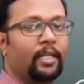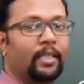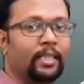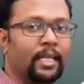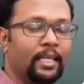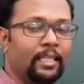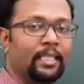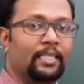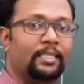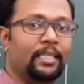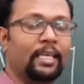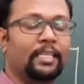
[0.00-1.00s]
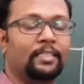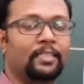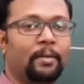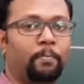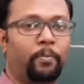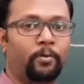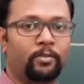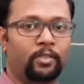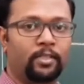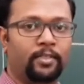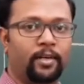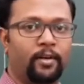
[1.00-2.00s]
then this is the
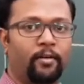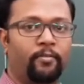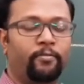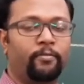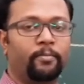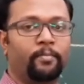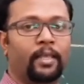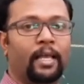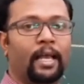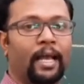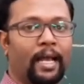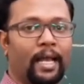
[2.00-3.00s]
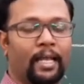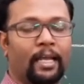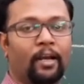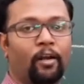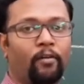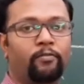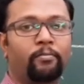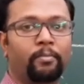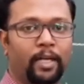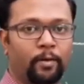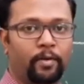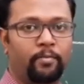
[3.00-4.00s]
position of angle of
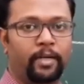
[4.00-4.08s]
minimum